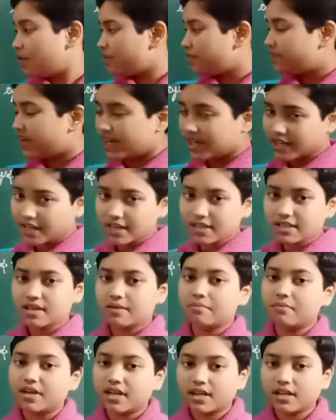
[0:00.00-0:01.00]
filter the
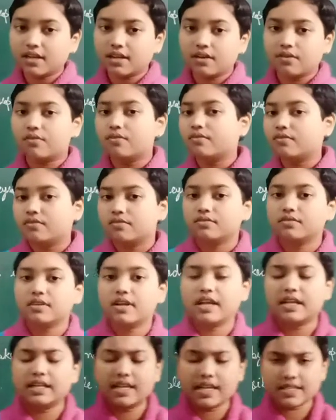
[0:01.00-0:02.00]

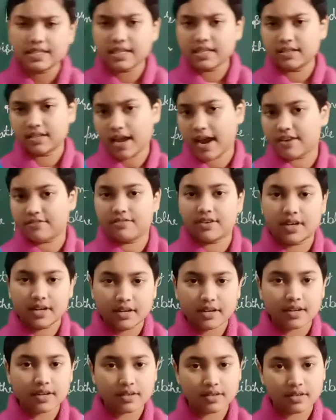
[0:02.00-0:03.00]
milk, does it get
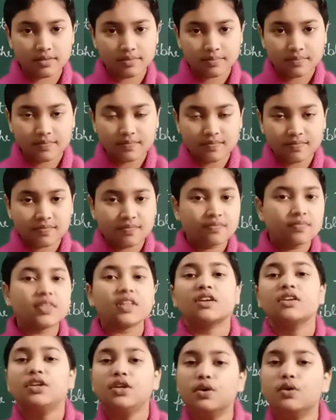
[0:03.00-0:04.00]
filtered?
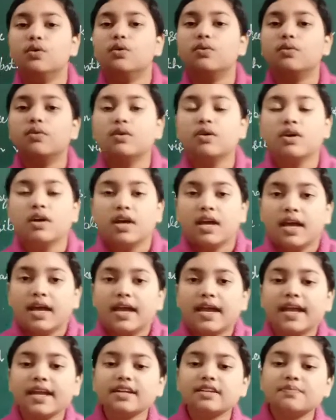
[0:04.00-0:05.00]
No,
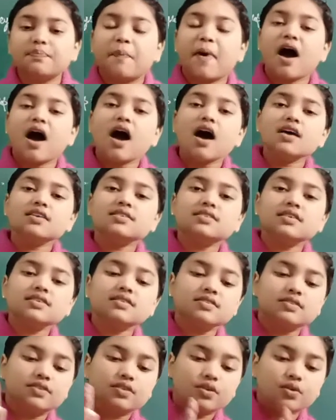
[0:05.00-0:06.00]
it
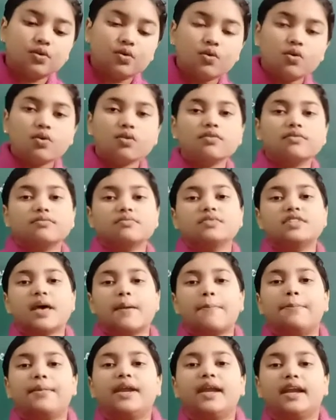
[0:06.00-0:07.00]
passes through
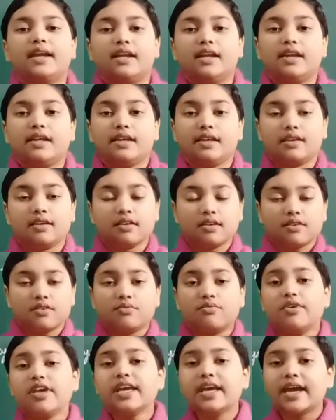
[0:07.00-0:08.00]

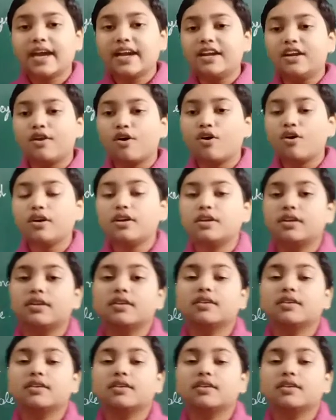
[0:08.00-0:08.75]
separately. We cannot